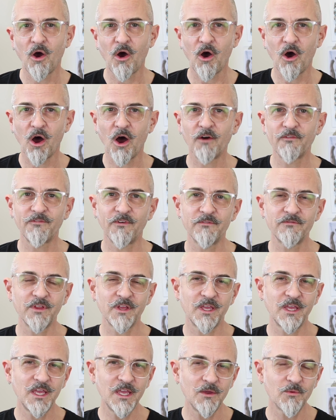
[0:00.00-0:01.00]
off of the
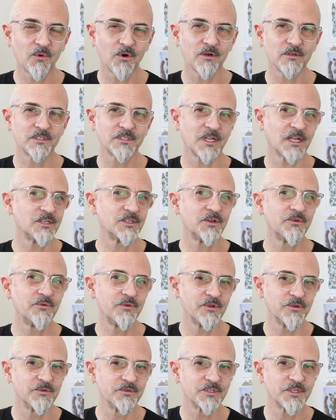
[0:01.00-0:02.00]
keywords that you
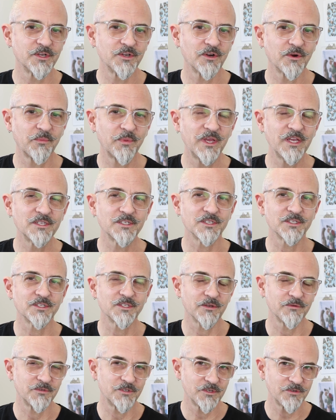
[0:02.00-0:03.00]
use in your pieces,
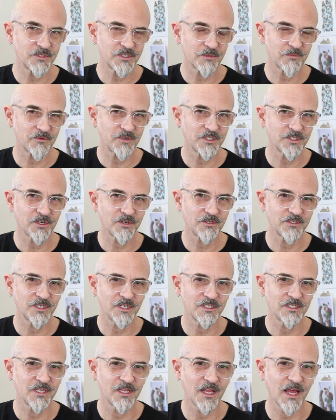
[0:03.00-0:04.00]
so do some research
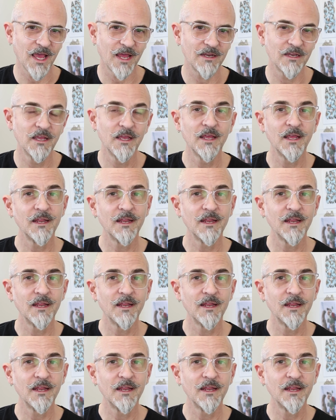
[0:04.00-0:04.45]
into that.